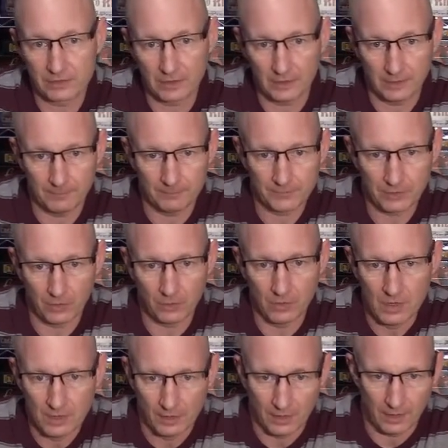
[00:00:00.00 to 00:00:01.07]

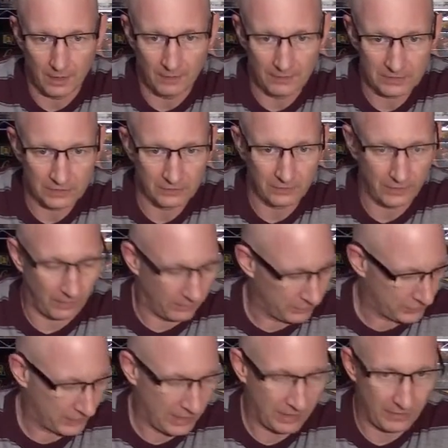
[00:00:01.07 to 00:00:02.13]
This is for the
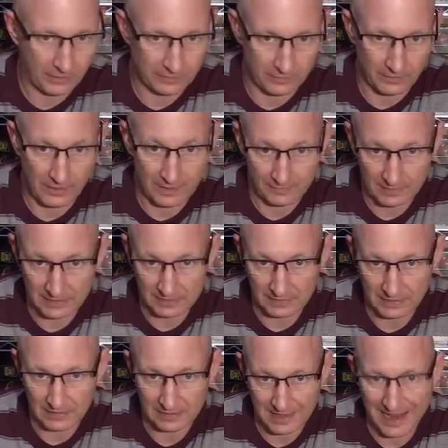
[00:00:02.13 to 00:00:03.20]
archer character, and this
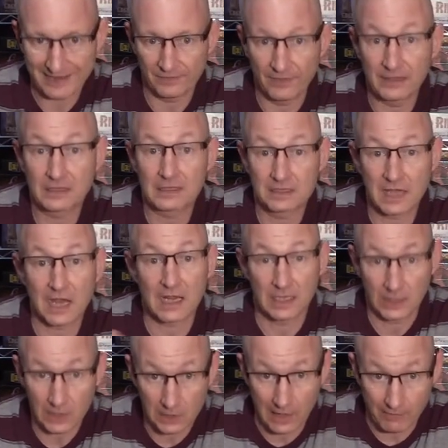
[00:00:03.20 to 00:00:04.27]
is kind of like the
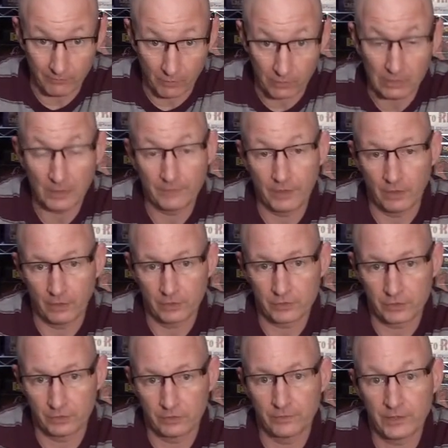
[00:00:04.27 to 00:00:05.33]
second level of the
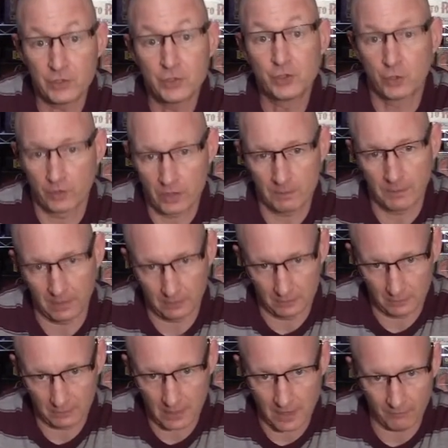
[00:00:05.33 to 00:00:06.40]
archer, the journeyman
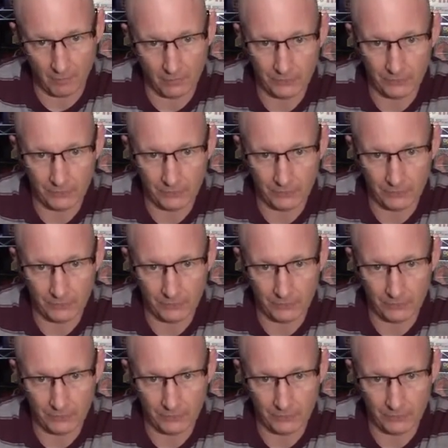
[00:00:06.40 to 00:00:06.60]
level.